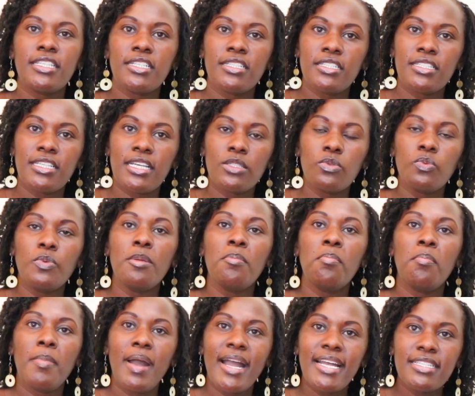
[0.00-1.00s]
tells us, we
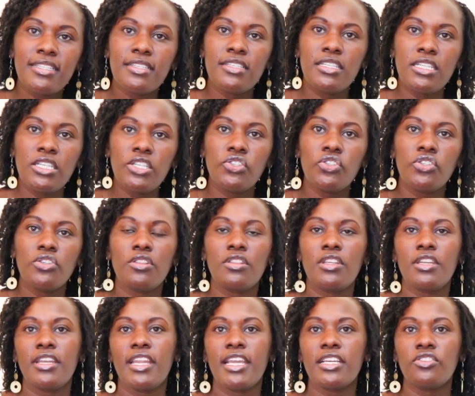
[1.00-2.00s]
must teach
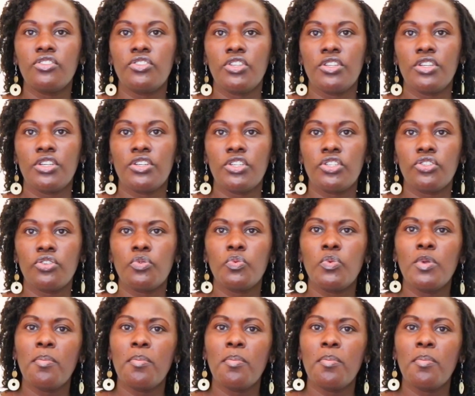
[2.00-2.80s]
the next generation.